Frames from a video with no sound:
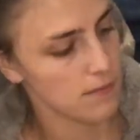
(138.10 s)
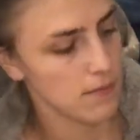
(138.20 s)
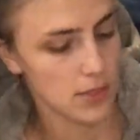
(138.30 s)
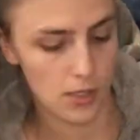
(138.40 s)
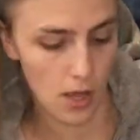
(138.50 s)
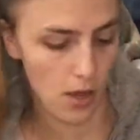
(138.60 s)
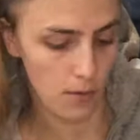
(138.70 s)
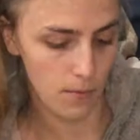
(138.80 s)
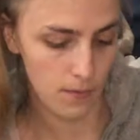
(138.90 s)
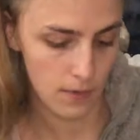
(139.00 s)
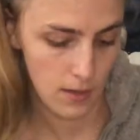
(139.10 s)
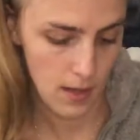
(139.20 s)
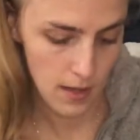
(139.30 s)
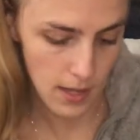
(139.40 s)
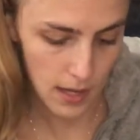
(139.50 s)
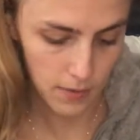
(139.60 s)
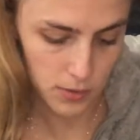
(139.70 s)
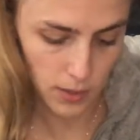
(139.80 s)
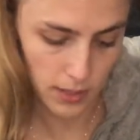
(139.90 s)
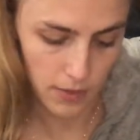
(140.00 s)
So yeah, it gives
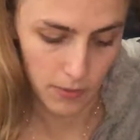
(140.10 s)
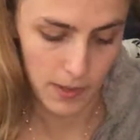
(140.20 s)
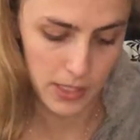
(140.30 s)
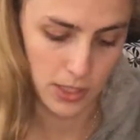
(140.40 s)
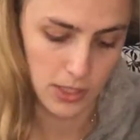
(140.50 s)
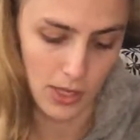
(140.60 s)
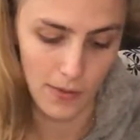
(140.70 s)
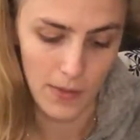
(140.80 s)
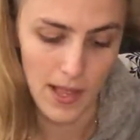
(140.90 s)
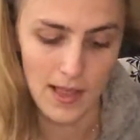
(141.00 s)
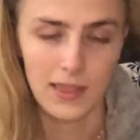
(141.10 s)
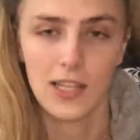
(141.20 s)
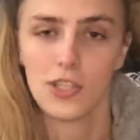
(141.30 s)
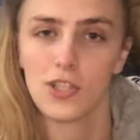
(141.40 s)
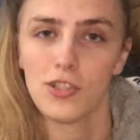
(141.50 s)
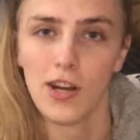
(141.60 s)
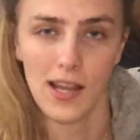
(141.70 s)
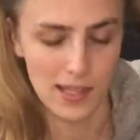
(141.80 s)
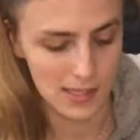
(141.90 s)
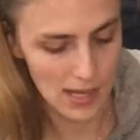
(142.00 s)
you all the information. So let's try
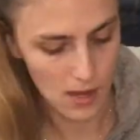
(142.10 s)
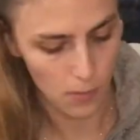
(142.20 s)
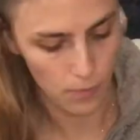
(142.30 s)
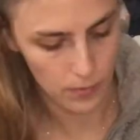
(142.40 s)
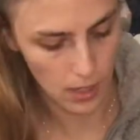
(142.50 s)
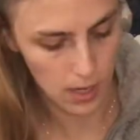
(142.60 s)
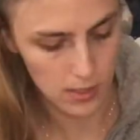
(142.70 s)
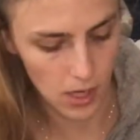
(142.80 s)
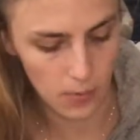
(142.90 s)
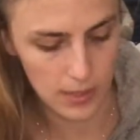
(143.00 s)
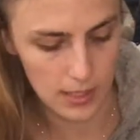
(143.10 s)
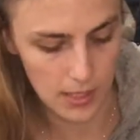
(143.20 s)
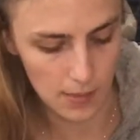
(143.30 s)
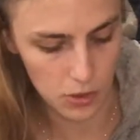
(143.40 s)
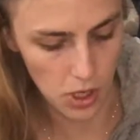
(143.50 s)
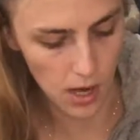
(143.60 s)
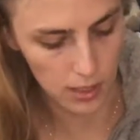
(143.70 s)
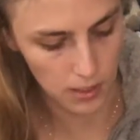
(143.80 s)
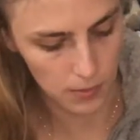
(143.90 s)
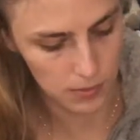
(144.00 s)
these out. I'll start with the double
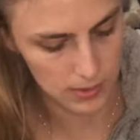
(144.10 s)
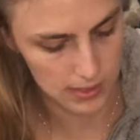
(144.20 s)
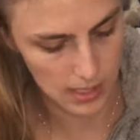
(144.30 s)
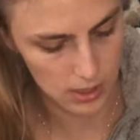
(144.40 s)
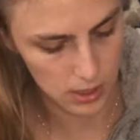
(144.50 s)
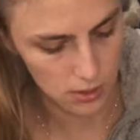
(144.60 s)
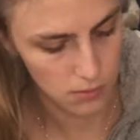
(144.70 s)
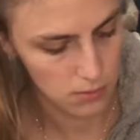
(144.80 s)
chocolate, which is day 2.